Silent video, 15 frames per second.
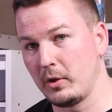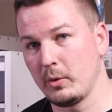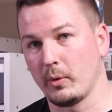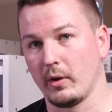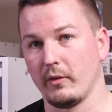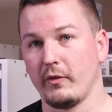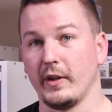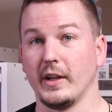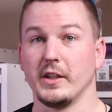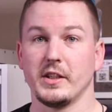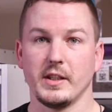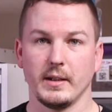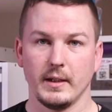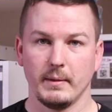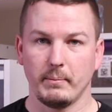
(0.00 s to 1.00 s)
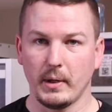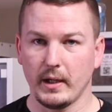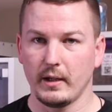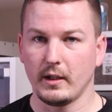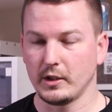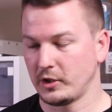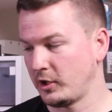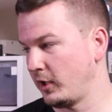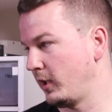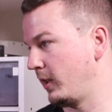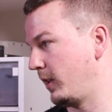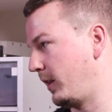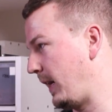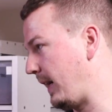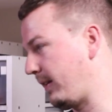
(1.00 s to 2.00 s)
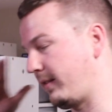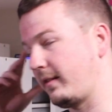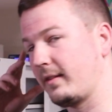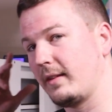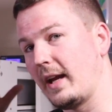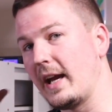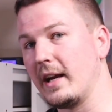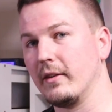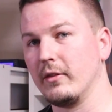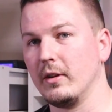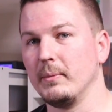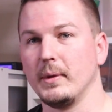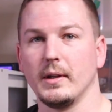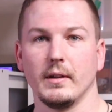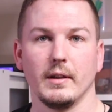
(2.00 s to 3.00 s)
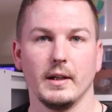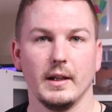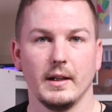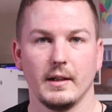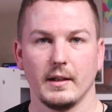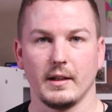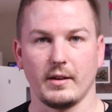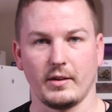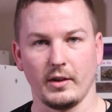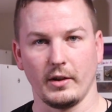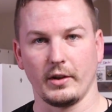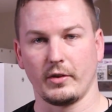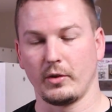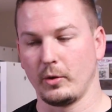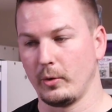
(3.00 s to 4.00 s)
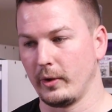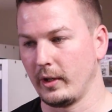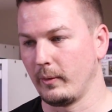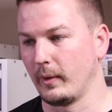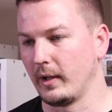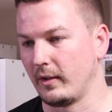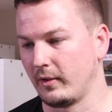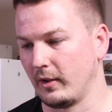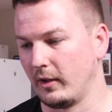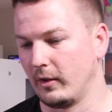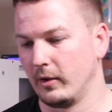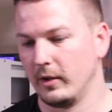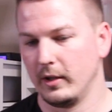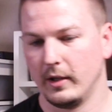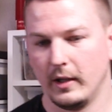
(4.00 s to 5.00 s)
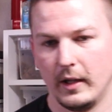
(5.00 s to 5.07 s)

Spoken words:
two aren't finished. But I'll show you the last 8 of them, and it still looks cool anyway. So